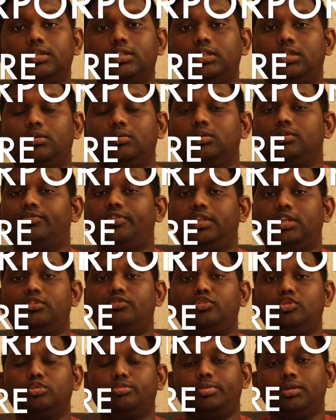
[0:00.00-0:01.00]
There were very
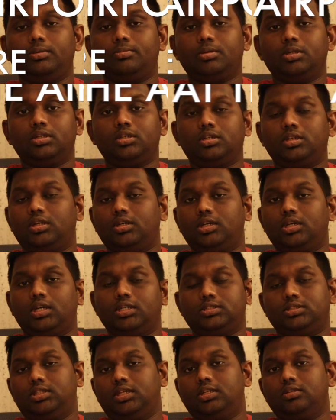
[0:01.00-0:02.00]
few people,
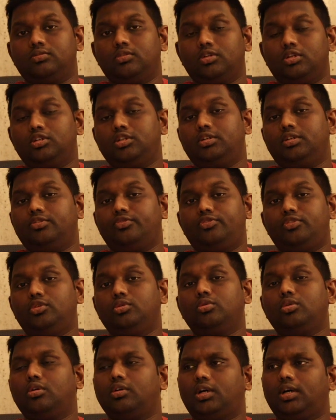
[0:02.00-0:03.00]
as there were only
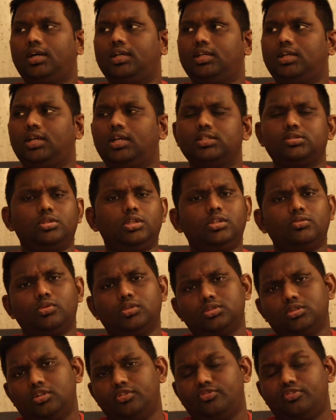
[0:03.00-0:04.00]
few. Actually, it
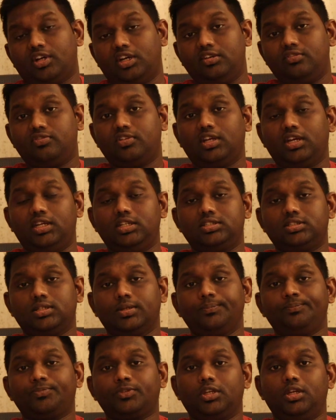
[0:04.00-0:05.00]
was only 5 flights,
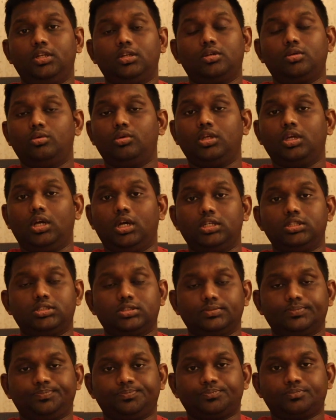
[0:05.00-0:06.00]
including us.